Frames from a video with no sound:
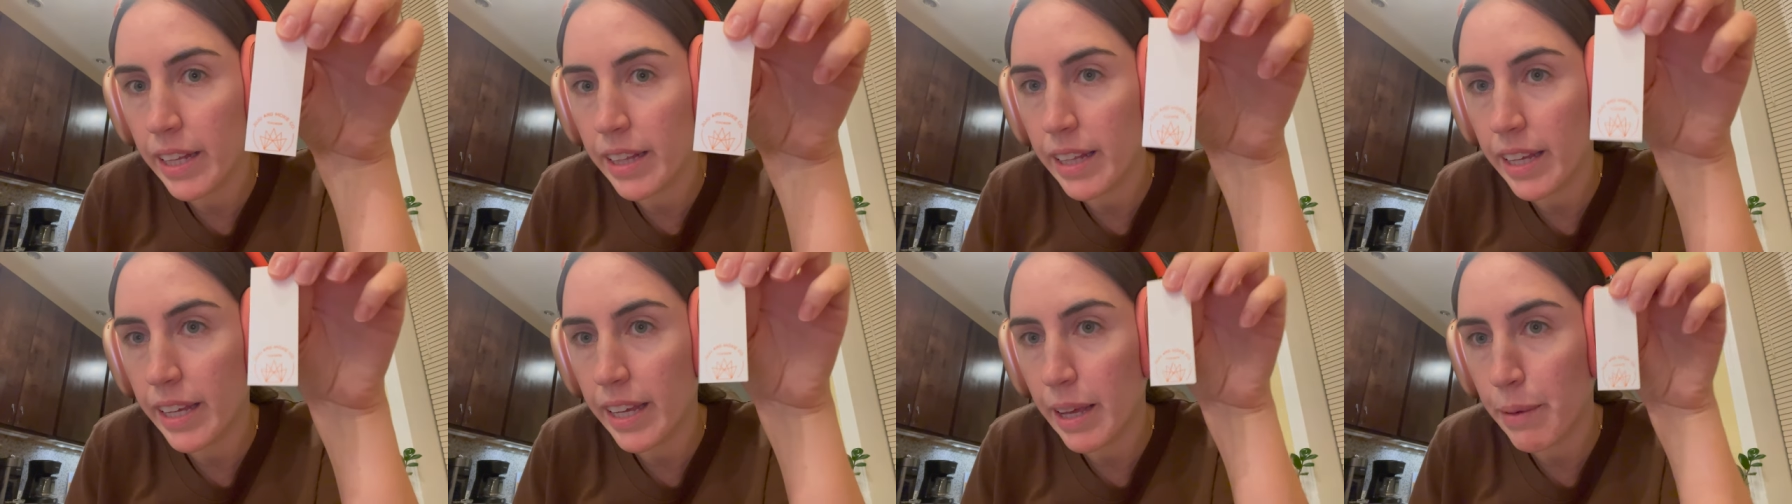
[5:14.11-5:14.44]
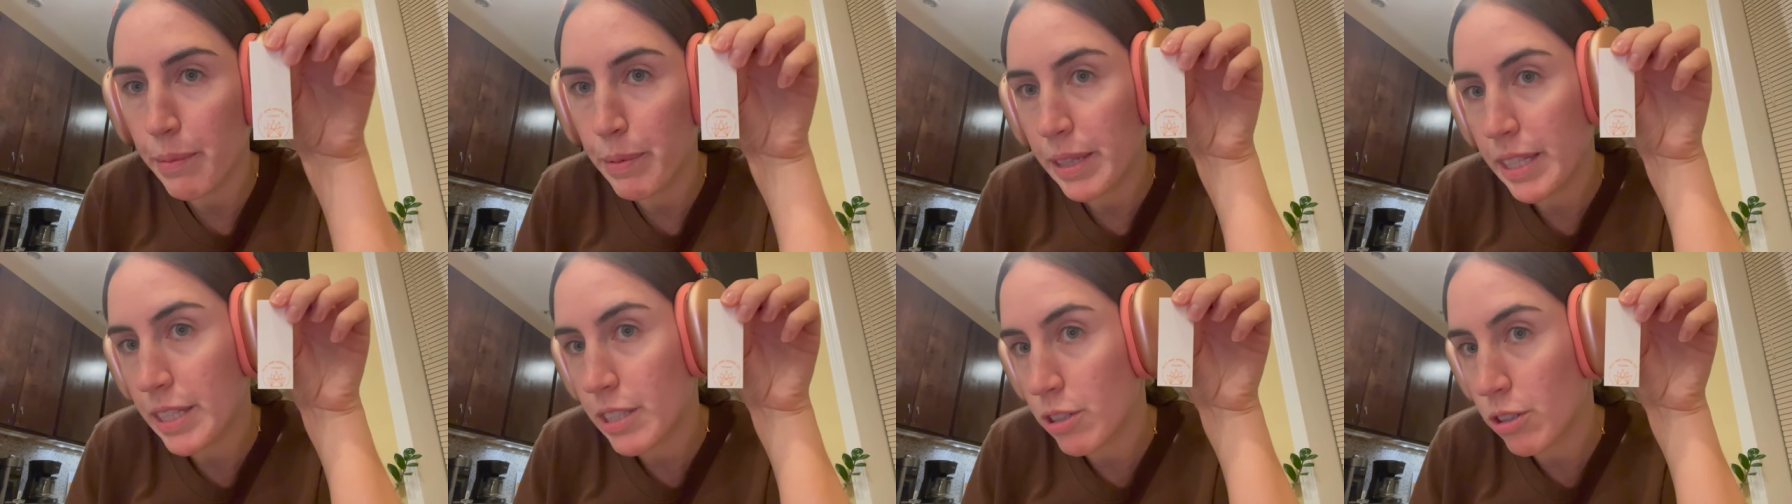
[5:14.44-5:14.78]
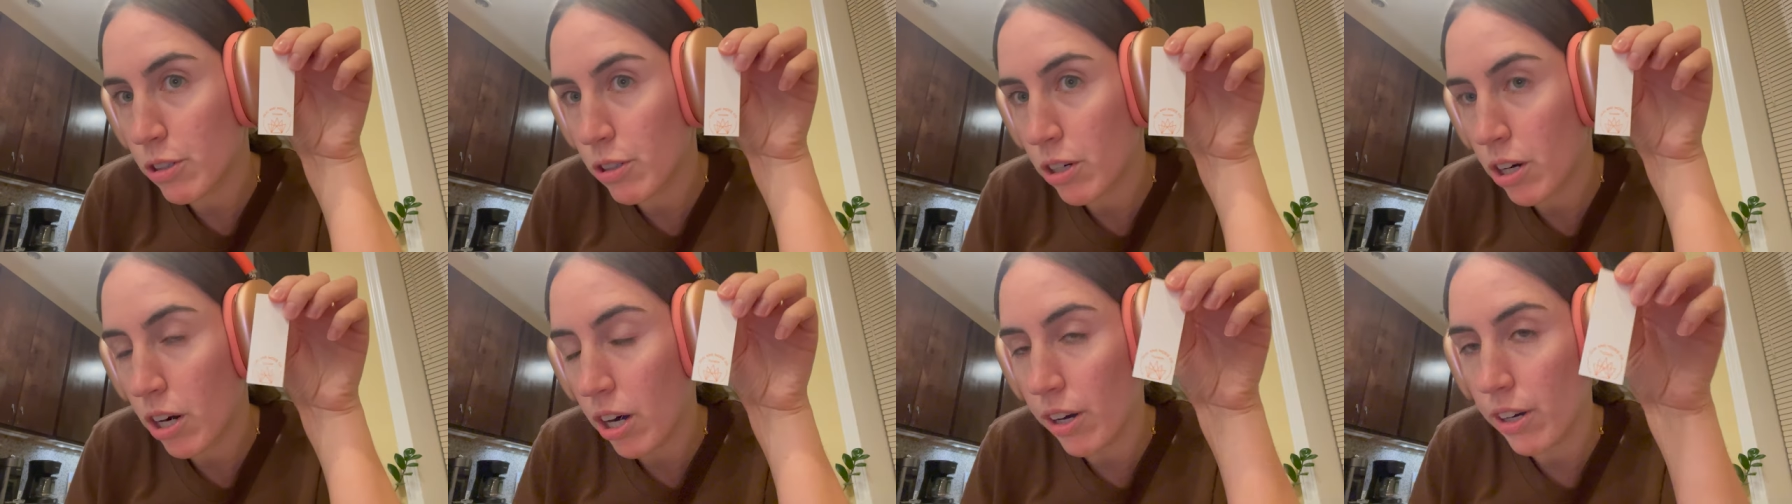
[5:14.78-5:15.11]
They gave me this
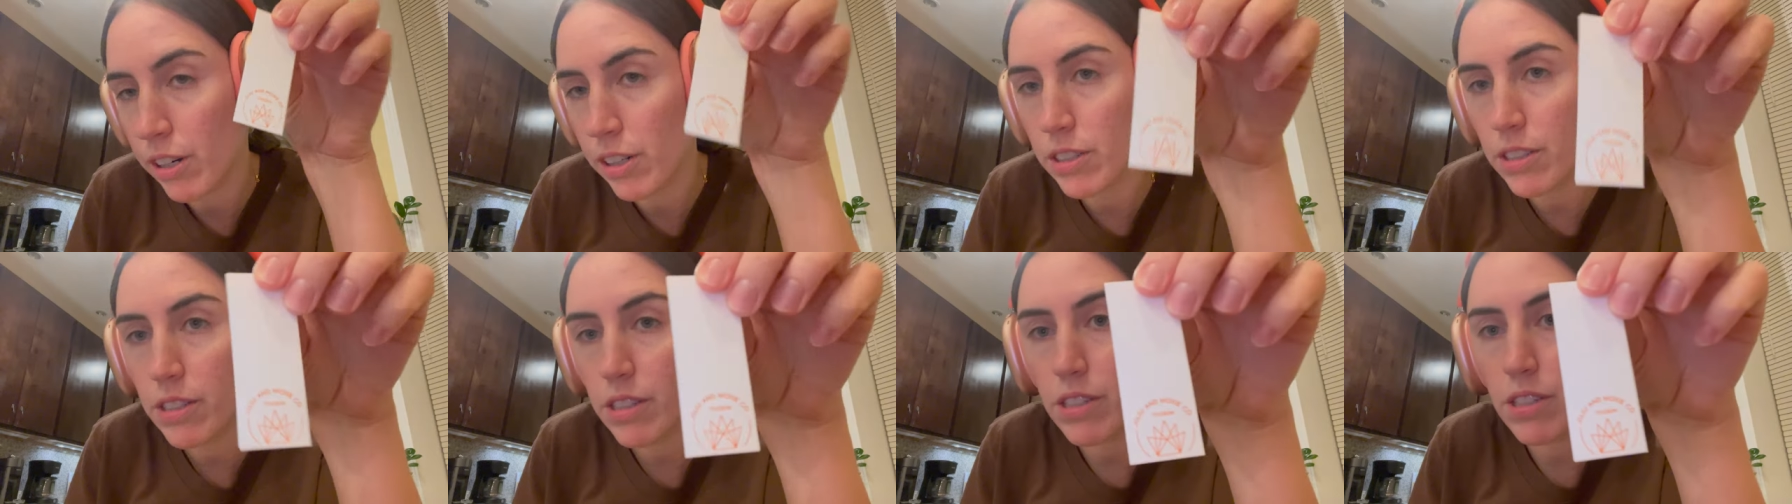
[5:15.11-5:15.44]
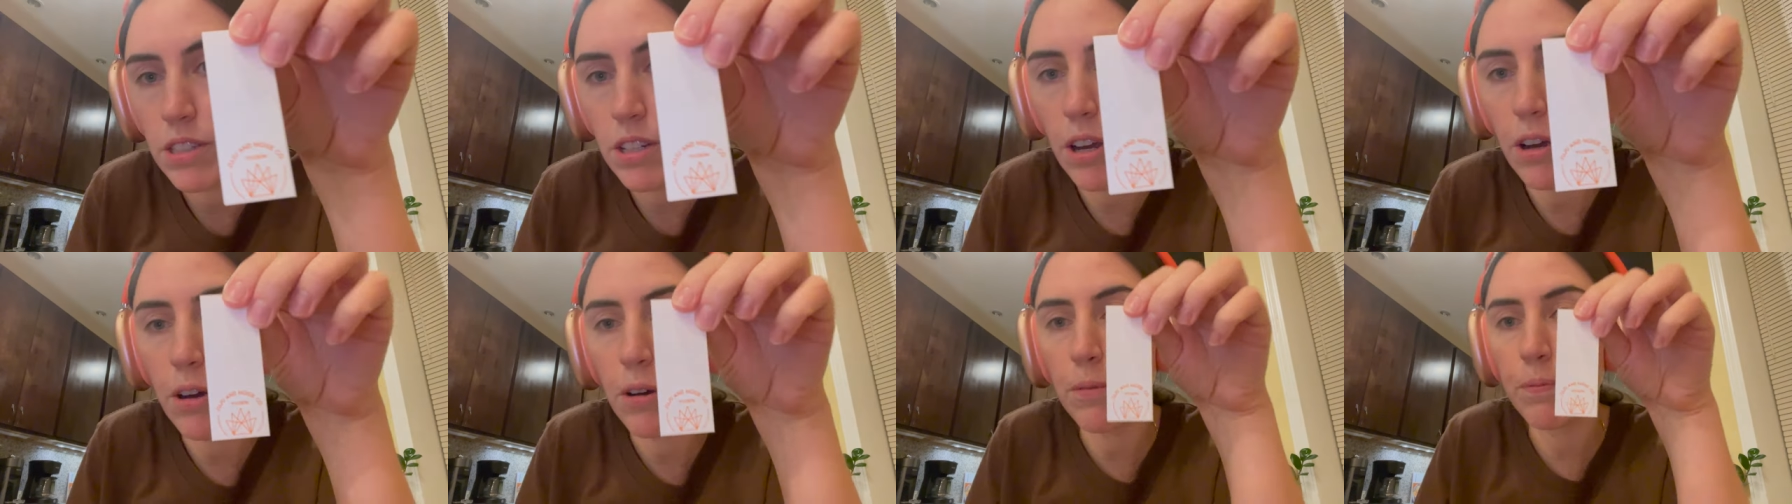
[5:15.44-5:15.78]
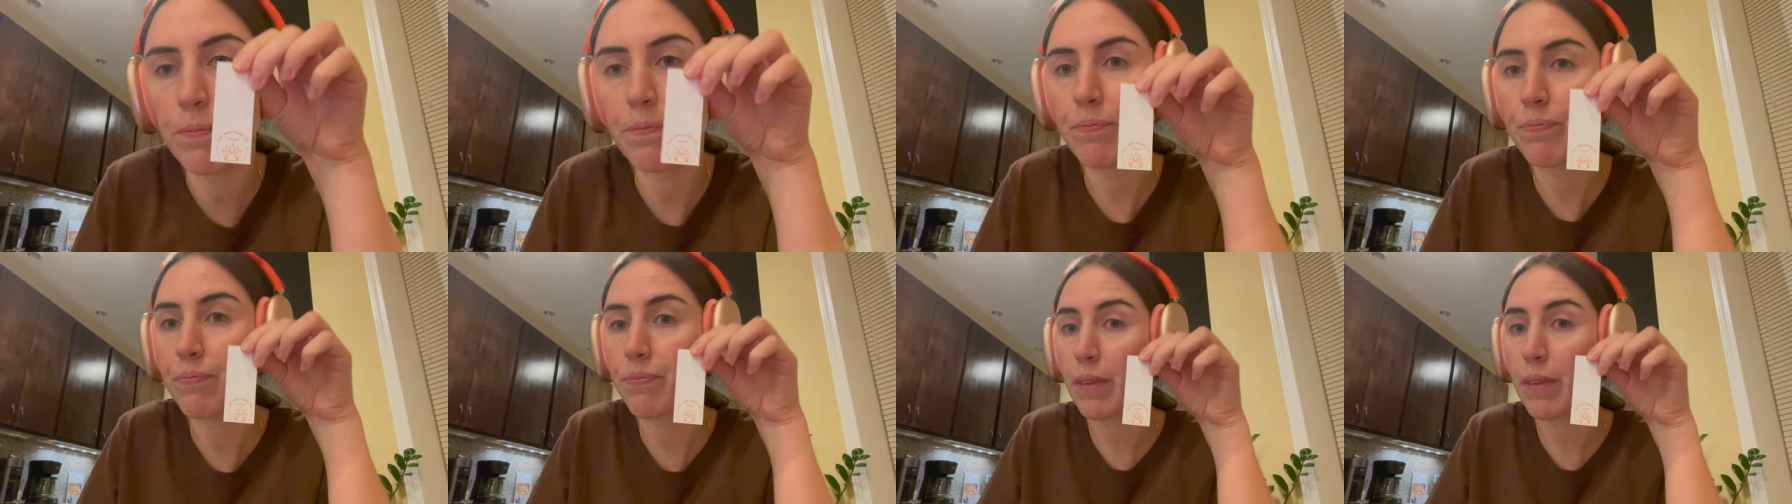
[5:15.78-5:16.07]
little card, so